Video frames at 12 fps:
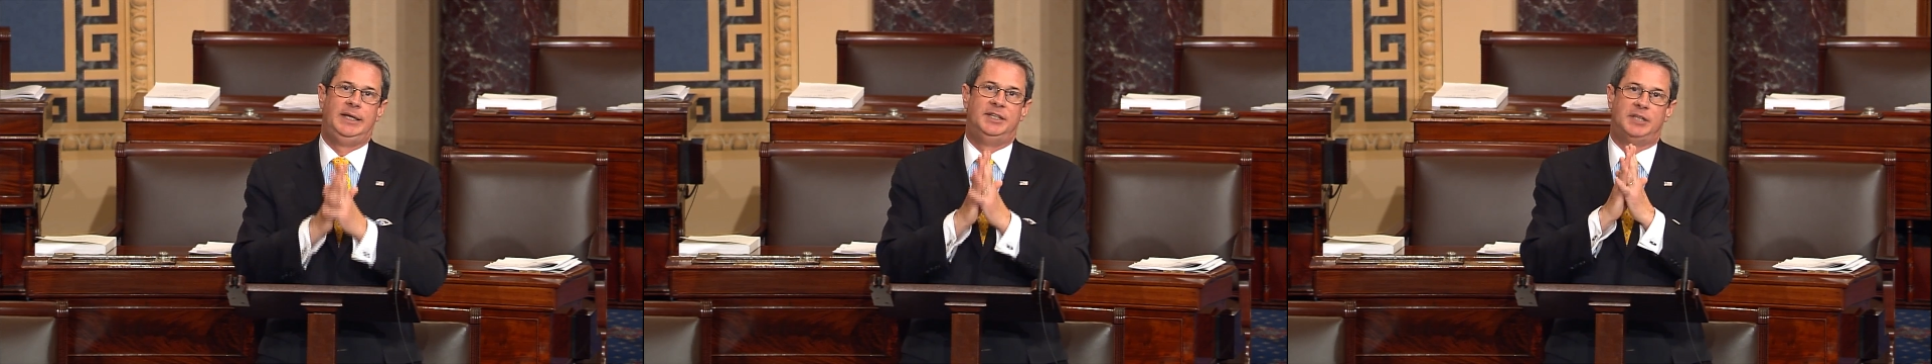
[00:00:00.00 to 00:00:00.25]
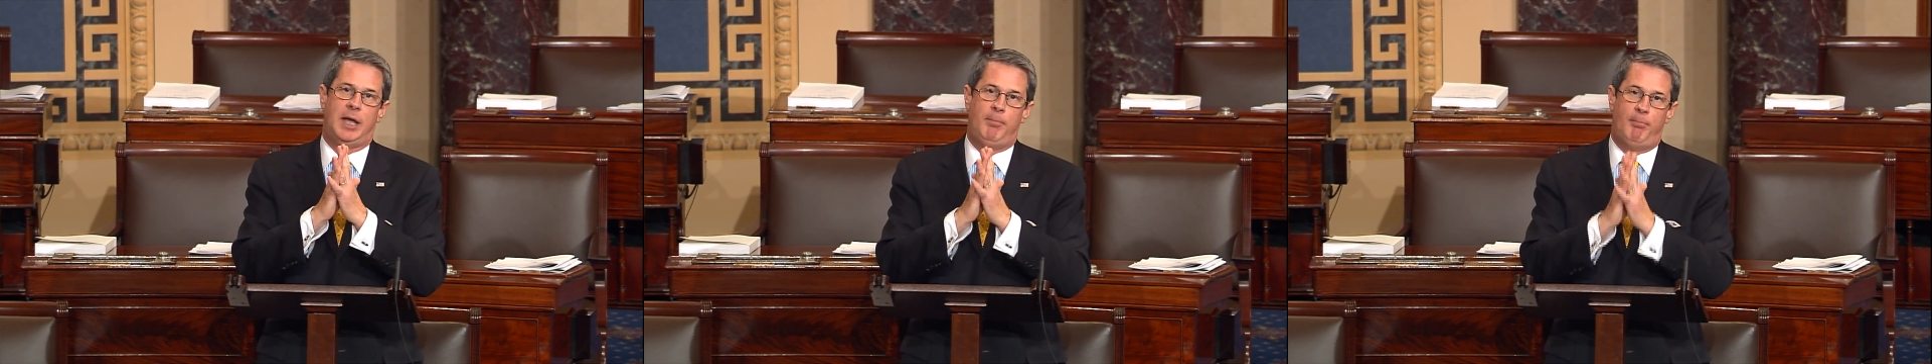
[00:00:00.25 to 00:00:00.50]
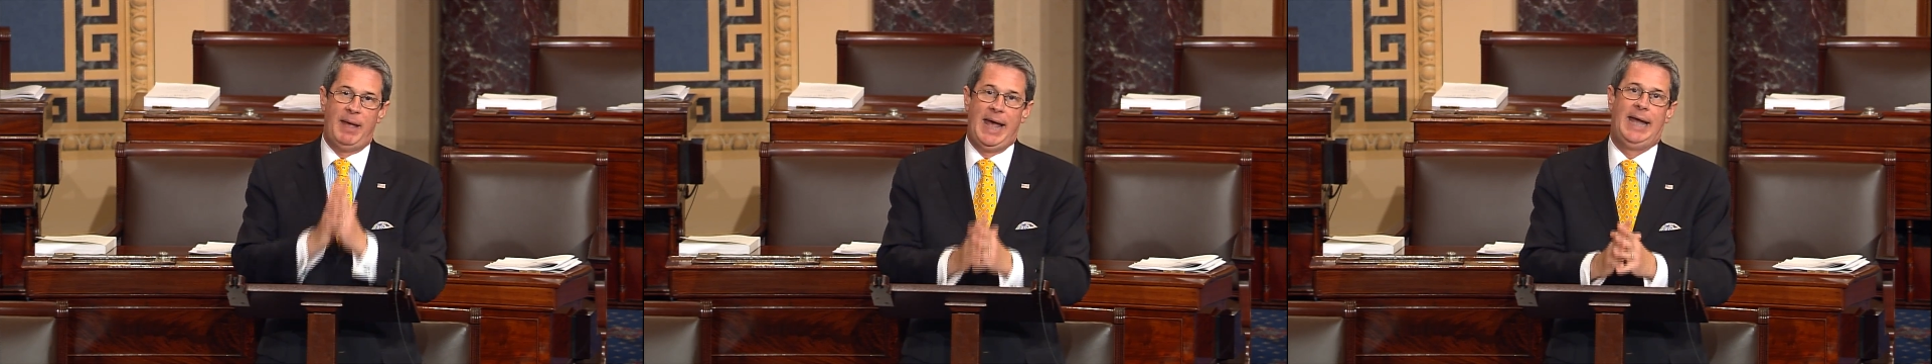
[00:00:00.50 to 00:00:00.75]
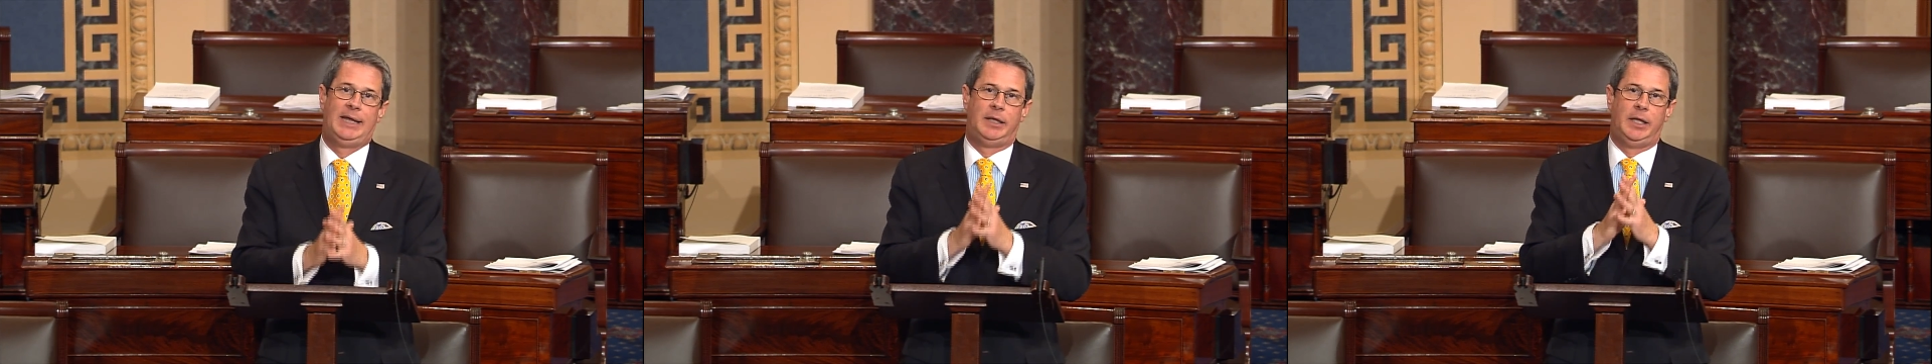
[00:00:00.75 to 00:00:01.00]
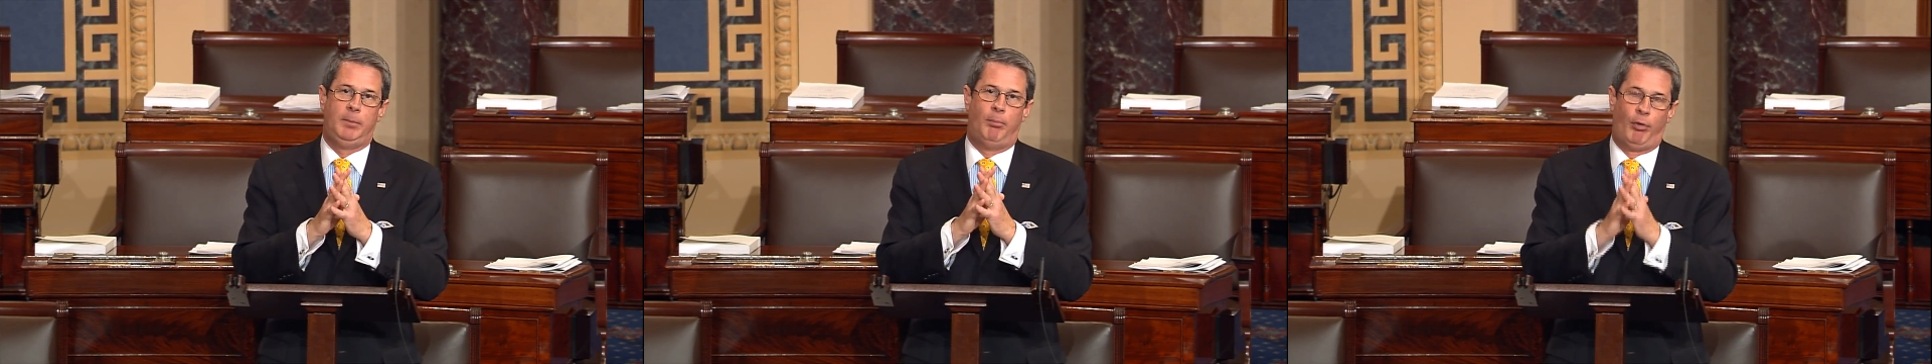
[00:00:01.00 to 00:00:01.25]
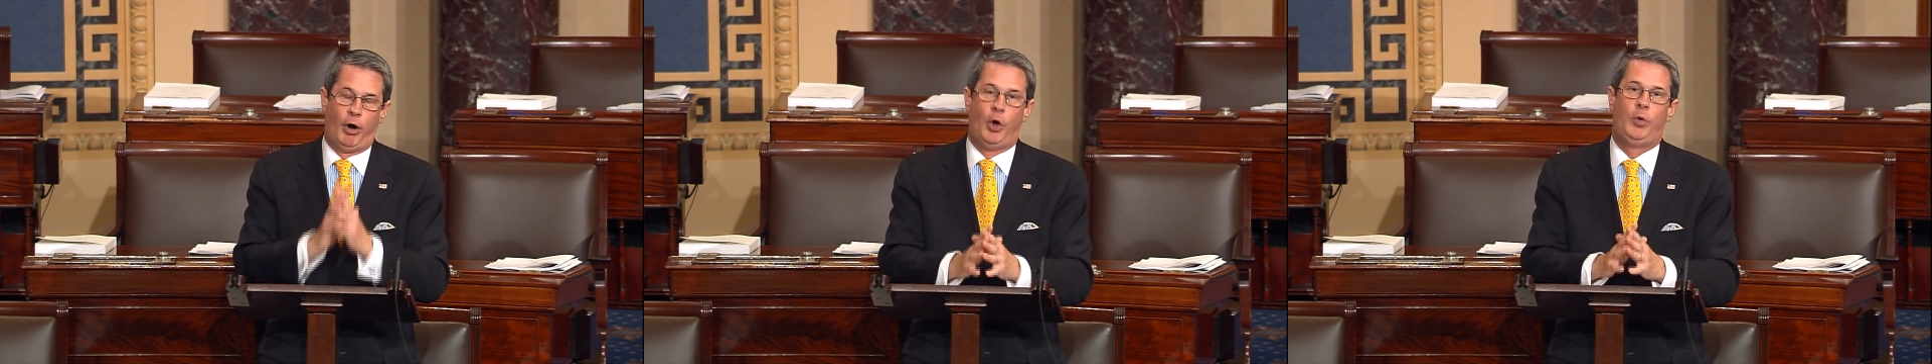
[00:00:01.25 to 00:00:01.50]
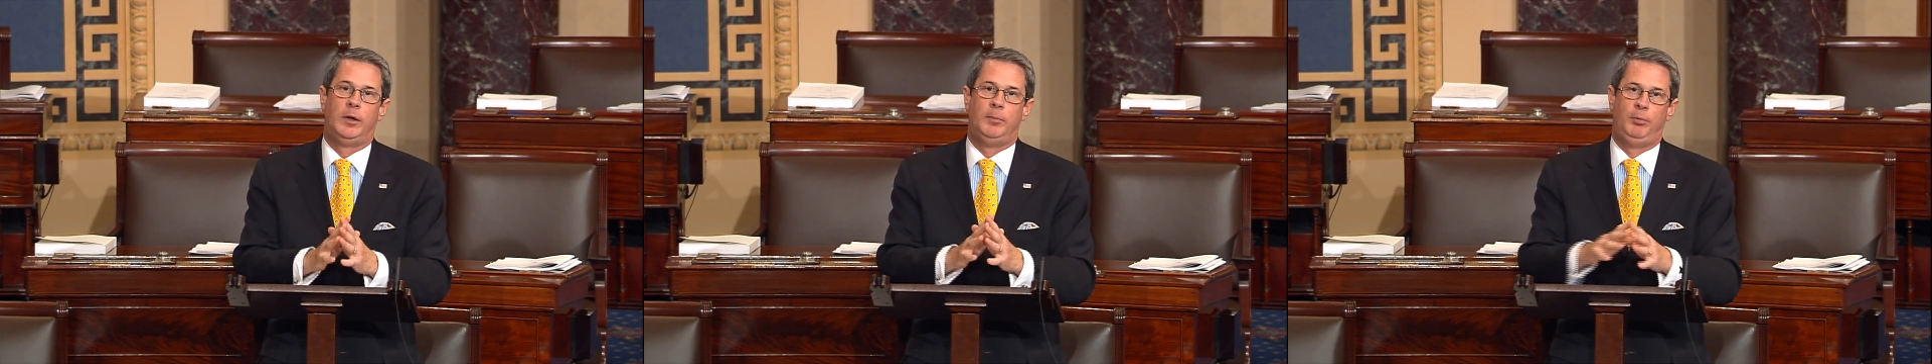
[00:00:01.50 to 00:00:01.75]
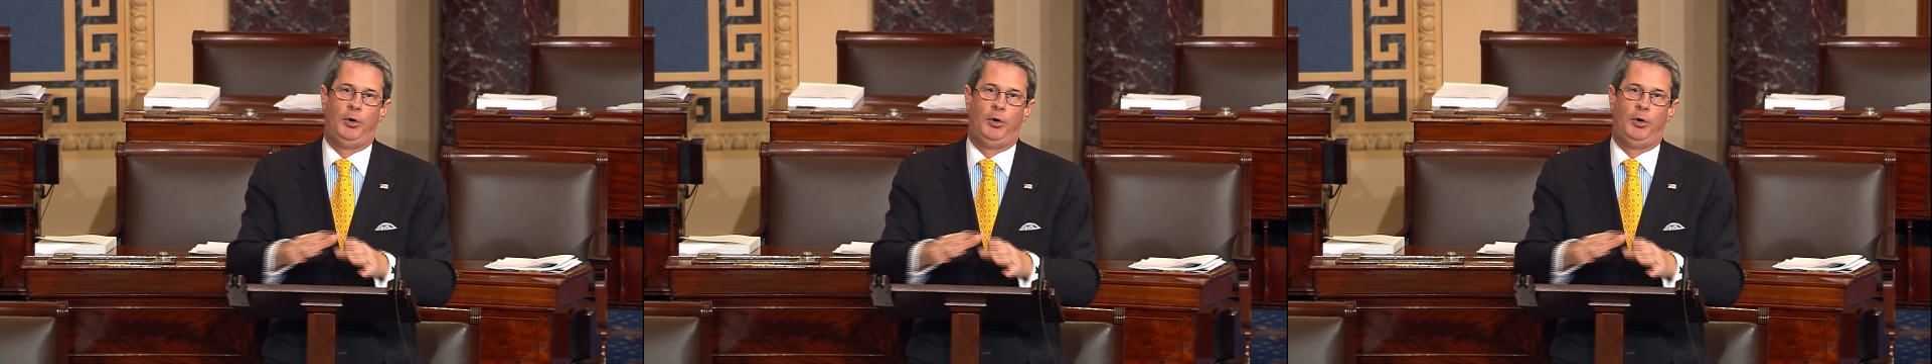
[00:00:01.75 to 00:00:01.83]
is a badly broken